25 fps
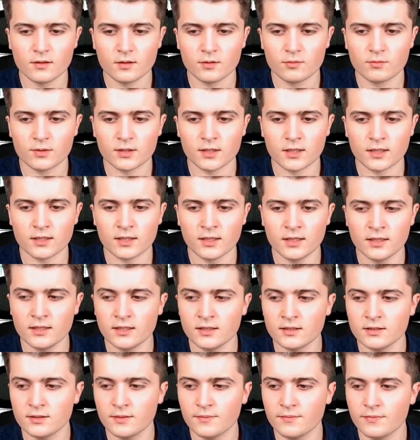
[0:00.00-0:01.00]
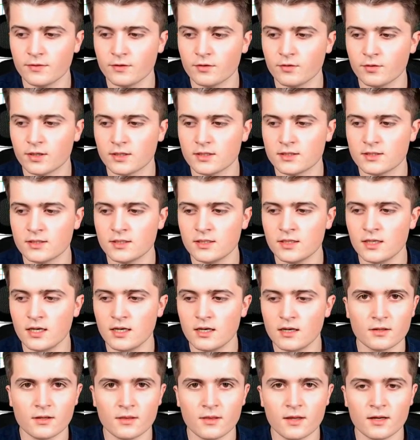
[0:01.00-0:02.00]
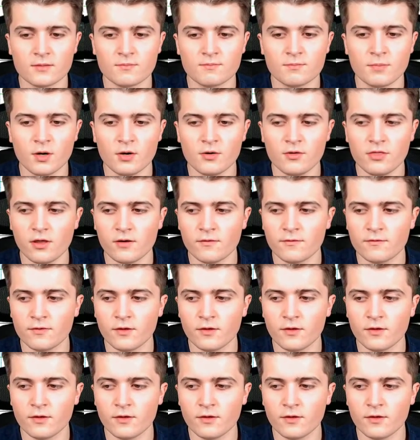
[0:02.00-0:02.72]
When I click it, you can see that both of